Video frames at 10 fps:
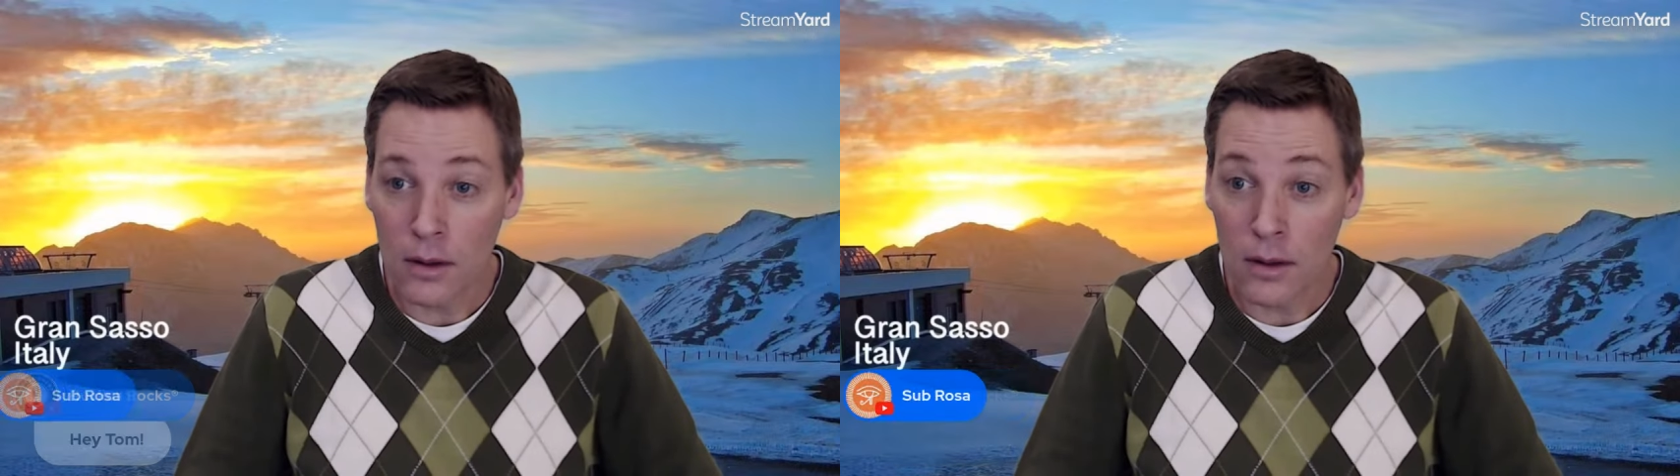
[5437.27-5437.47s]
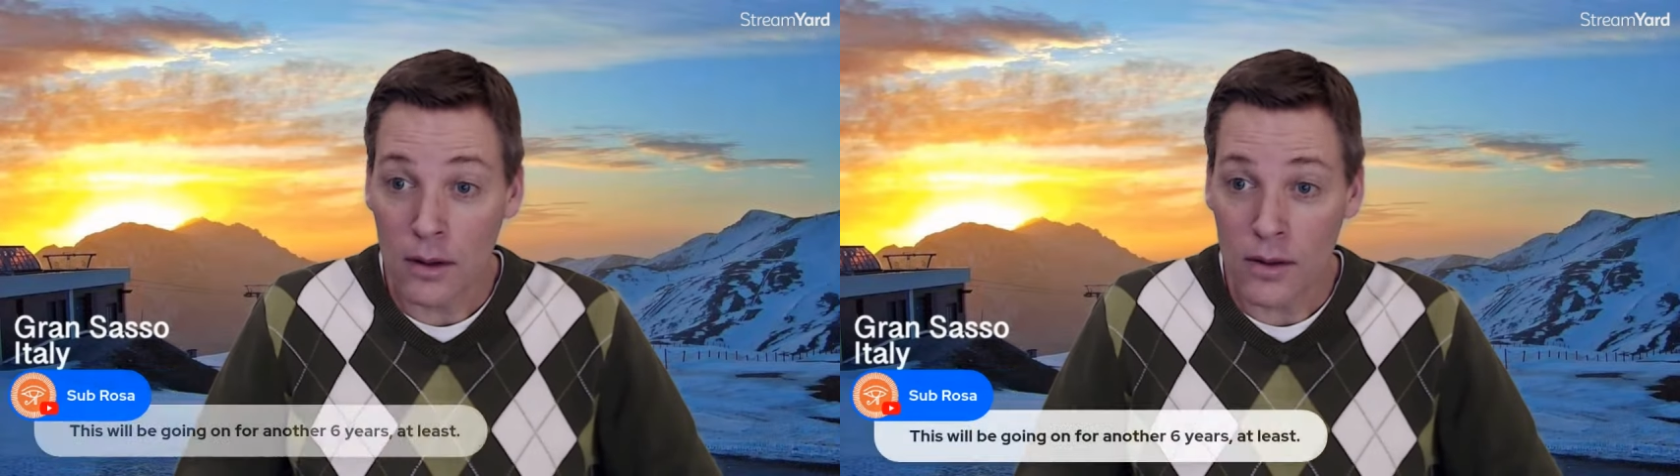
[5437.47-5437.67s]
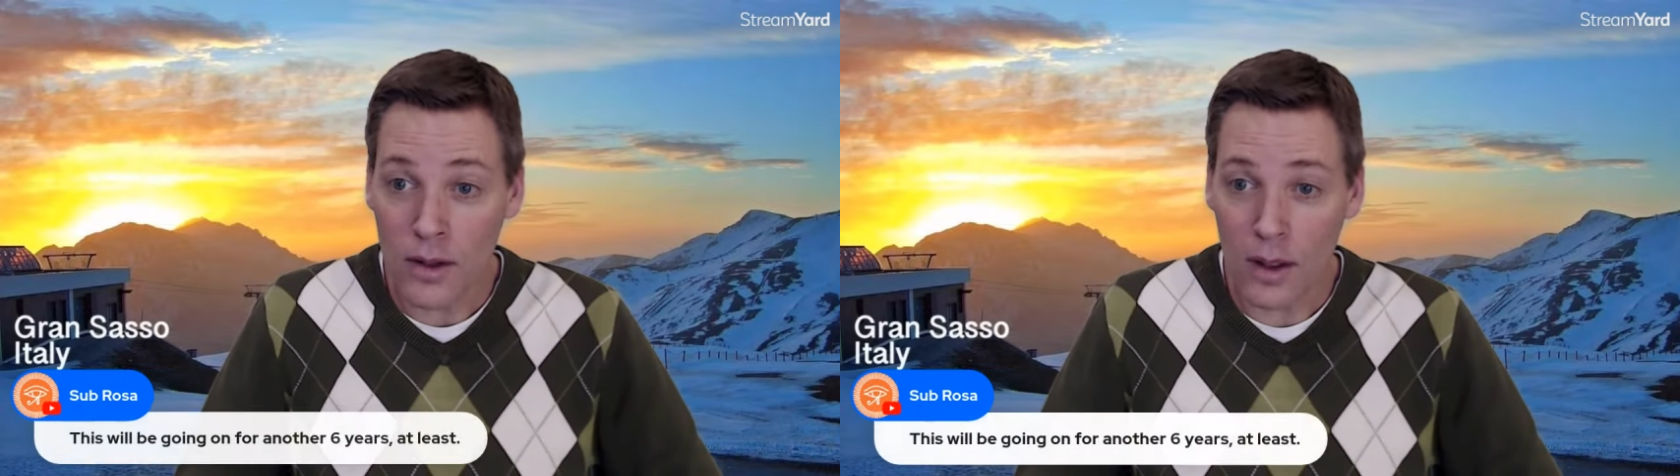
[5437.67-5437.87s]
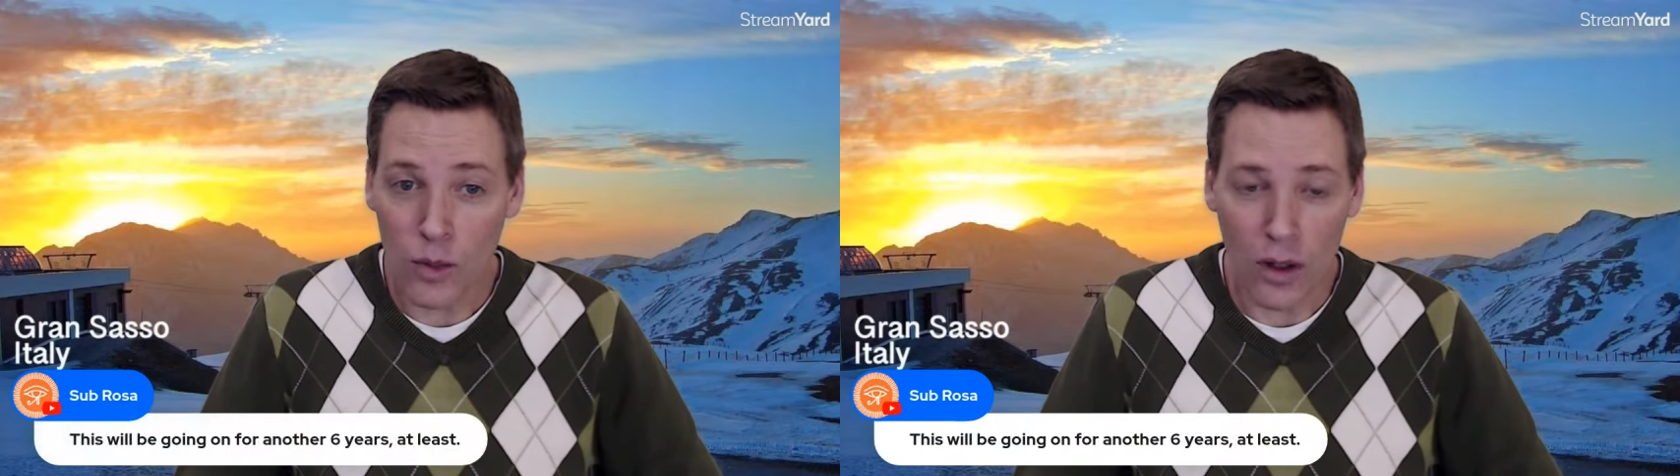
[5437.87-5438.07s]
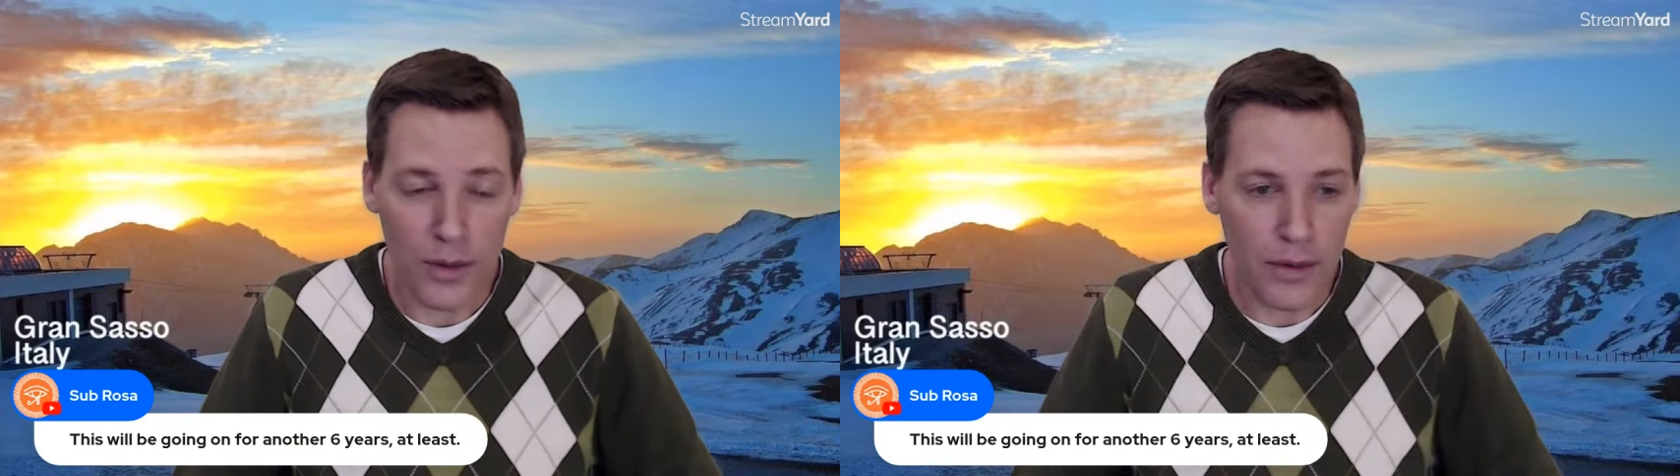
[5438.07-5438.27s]
Sub
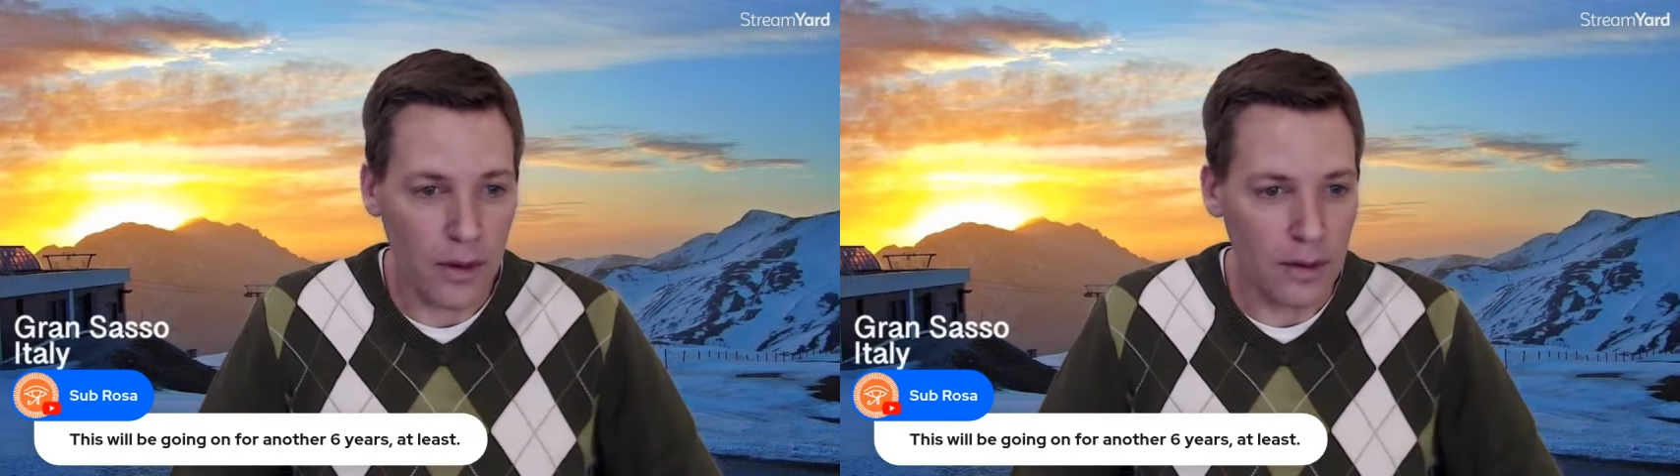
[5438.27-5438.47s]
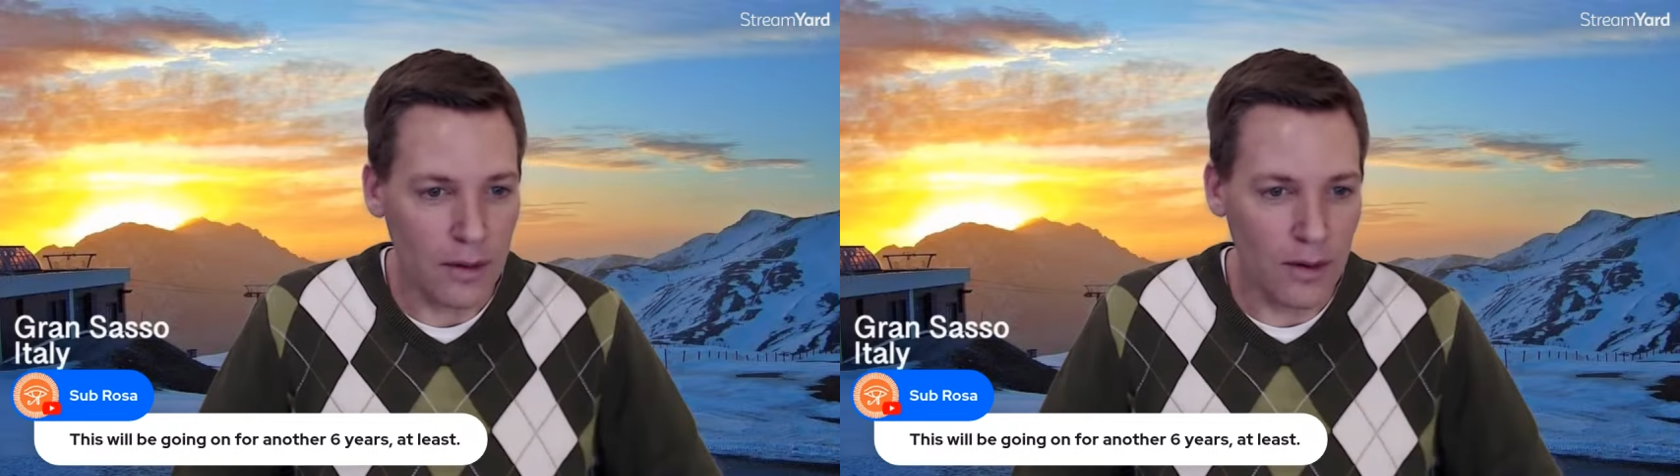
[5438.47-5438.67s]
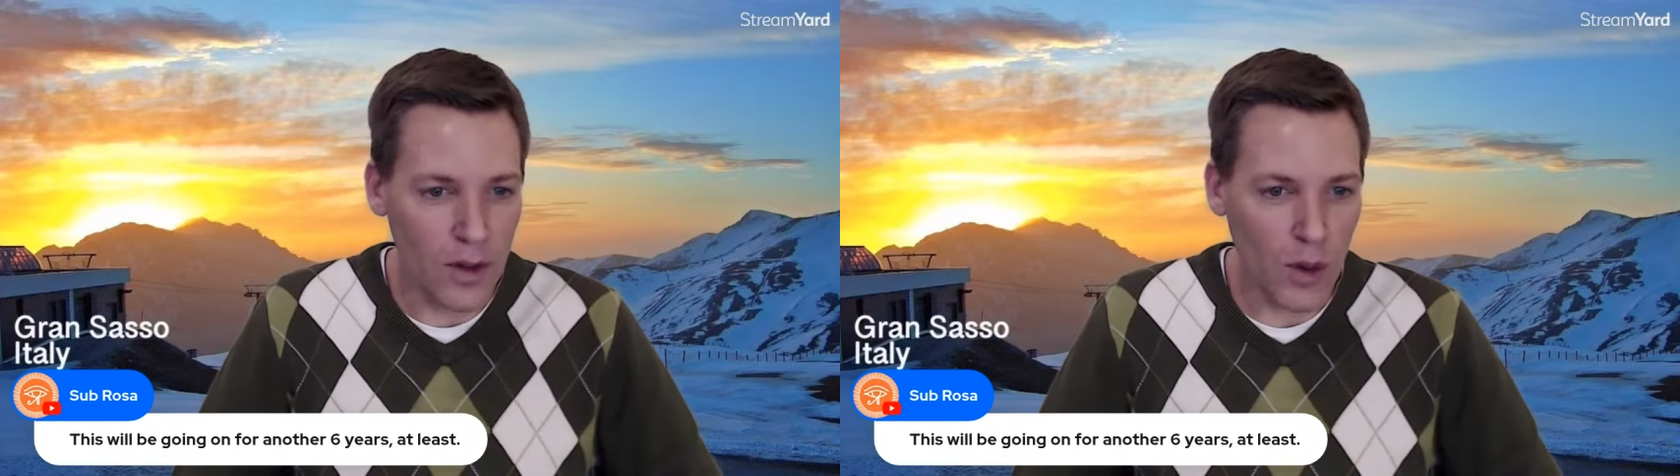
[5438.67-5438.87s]
Rosa, this will